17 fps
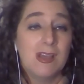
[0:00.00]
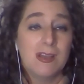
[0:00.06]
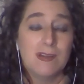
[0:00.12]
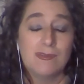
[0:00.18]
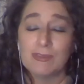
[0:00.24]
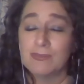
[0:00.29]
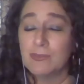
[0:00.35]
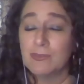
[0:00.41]

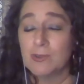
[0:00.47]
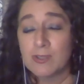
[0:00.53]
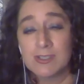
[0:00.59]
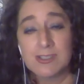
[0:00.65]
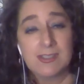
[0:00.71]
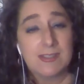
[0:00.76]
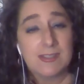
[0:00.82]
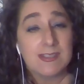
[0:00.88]
for
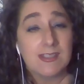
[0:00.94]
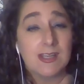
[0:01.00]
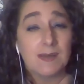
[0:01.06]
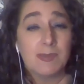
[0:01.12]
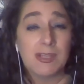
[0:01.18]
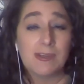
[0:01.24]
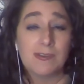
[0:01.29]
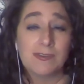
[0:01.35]
florists and
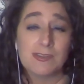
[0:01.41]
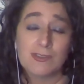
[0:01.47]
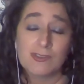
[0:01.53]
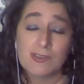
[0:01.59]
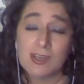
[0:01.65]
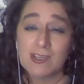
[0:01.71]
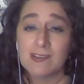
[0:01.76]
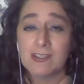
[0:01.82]
sign makers and
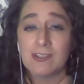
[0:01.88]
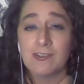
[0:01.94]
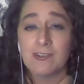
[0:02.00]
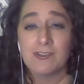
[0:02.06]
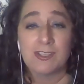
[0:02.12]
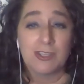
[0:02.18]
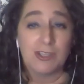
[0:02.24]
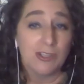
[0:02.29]
dry
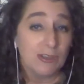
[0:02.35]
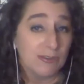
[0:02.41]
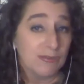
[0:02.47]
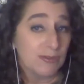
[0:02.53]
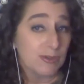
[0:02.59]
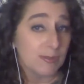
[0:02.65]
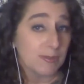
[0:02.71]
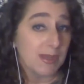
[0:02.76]
cleaners and
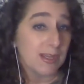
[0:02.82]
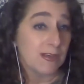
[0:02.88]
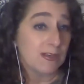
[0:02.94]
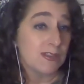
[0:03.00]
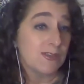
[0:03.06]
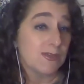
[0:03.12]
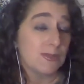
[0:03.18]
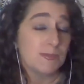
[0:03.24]
uniform
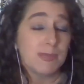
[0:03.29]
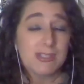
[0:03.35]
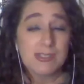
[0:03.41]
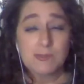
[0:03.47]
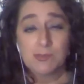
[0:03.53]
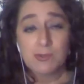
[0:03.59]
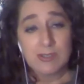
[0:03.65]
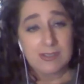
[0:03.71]
makers, for
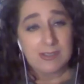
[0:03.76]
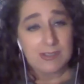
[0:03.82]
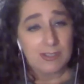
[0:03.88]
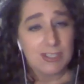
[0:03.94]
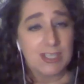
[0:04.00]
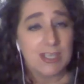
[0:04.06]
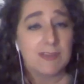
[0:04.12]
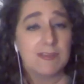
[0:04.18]
busboys and
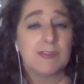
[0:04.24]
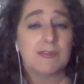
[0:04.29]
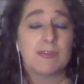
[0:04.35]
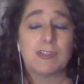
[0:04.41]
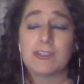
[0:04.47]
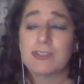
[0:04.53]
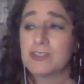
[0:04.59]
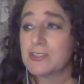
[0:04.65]
chefs,
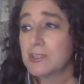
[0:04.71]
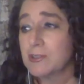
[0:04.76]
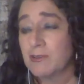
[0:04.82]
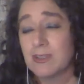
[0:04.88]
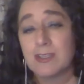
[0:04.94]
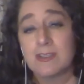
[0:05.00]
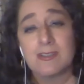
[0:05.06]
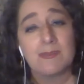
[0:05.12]
for
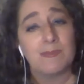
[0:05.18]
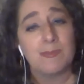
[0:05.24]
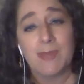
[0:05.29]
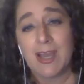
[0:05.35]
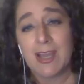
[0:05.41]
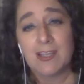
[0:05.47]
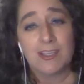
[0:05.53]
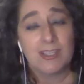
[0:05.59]
custodians and
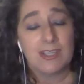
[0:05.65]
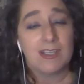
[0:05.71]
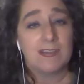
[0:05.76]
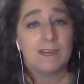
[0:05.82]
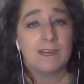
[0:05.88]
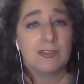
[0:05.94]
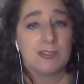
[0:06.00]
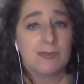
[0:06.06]
baggage
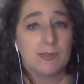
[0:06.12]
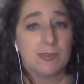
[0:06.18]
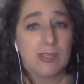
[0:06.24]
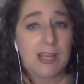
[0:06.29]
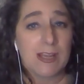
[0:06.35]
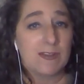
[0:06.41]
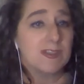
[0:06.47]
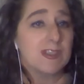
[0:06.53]
handlers, for
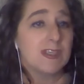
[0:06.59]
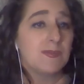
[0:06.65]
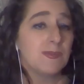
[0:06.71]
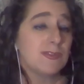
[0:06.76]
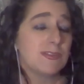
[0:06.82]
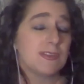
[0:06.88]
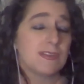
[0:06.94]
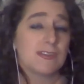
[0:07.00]

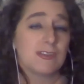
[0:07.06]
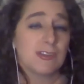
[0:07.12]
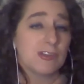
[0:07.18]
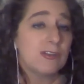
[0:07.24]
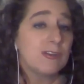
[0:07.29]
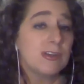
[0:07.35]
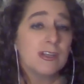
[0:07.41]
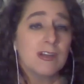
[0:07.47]
housekeepers and
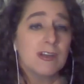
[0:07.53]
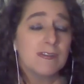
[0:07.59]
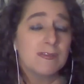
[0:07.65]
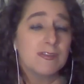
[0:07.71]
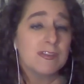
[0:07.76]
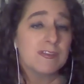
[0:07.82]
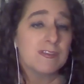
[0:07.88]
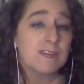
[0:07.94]
security
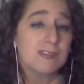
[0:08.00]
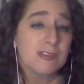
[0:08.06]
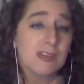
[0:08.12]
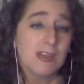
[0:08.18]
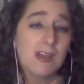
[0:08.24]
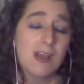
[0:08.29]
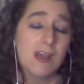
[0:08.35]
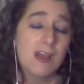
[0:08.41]
officers,
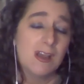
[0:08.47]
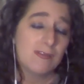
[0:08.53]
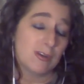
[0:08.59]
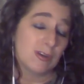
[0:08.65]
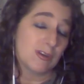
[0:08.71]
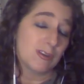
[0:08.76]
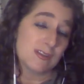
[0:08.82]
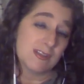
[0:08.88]

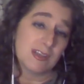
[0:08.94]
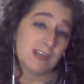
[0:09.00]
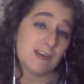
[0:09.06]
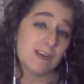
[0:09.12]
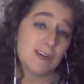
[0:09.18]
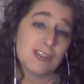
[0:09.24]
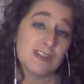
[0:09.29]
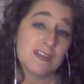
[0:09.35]
for
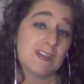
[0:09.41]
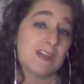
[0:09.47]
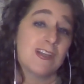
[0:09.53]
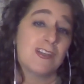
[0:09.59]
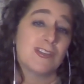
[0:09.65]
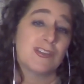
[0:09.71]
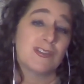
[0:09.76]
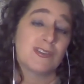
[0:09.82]
concierges and
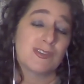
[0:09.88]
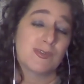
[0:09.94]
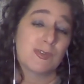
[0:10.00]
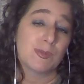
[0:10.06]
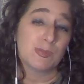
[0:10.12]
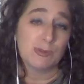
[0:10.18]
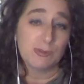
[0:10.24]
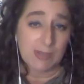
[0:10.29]
ushers,
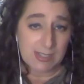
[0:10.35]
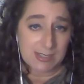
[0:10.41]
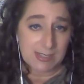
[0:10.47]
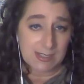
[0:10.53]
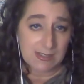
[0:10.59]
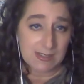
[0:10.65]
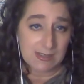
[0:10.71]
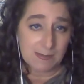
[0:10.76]
for
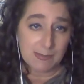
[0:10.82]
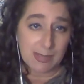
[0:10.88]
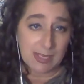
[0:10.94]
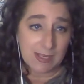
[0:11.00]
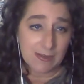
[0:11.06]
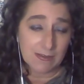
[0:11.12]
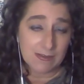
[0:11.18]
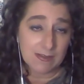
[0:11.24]
baristas and
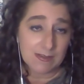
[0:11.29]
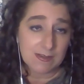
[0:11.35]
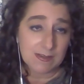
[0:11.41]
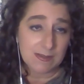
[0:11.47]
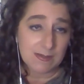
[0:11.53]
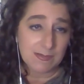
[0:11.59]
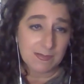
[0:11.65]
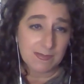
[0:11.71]

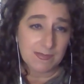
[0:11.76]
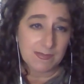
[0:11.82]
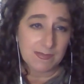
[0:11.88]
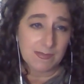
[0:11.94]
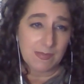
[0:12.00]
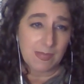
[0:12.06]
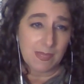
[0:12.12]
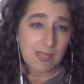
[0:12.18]
bakers.
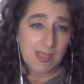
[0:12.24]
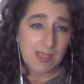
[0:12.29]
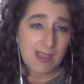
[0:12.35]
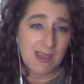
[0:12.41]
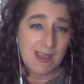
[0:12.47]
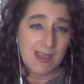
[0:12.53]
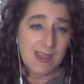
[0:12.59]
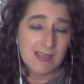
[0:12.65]

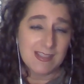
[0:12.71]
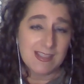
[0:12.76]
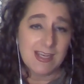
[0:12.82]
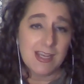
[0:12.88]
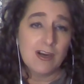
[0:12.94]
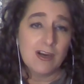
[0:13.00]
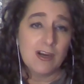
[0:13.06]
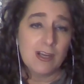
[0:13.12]

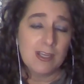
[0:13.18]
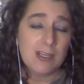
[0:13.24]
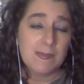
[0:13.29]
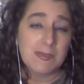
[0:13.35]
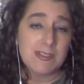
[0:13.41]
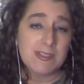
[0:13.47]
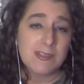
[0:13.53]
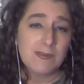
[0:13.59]
Today, our
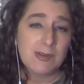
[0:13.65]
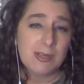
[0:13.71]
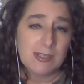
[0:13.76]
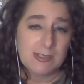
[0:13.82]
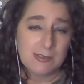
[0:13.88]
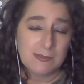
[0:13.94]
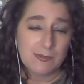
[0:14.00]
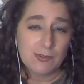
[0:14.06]
occupancy
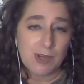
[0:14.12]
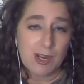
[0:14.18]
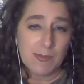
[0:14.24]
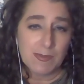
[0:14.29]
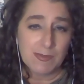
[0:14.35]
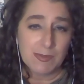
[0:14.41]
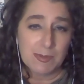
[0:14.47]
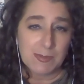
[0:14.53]
rates have
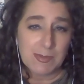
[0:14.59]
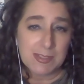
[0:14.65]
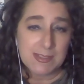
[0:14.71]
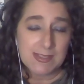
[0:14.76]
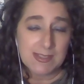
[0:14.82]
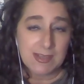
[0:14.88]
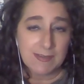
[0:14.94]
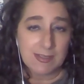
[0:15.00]
dropped from the
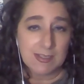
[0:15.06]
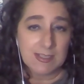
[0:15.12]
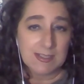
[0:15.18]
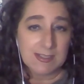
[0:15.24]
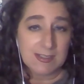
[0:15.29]
mid-70s